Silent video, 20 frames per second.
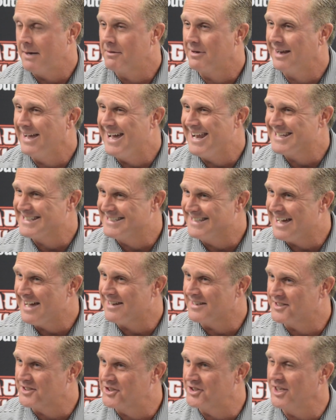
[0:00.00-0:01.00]
I'm glad it's
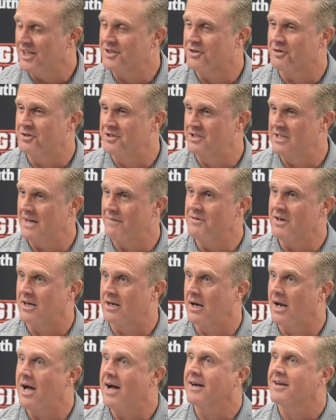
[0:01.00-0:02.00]
not a 6 or 7
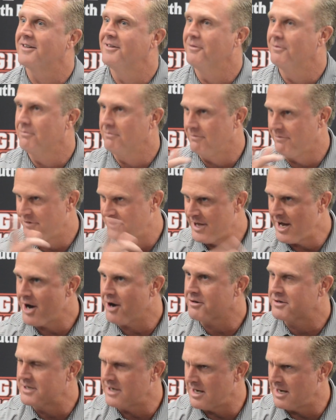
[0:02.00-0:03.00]
o'clock
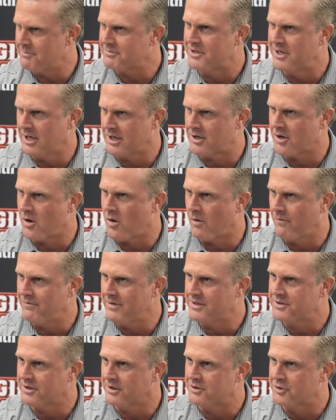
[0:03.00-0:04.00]
their time
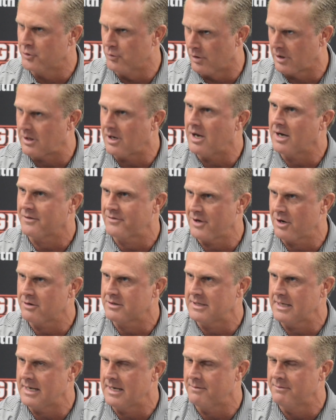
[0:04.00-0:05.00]
kickoff. It's a 2 o'clock
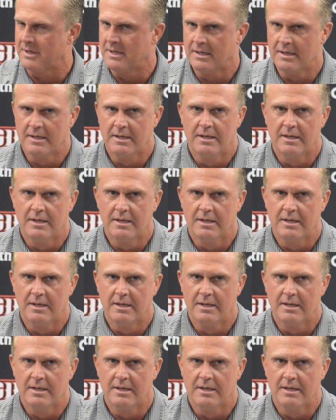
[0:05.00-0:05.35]
their time.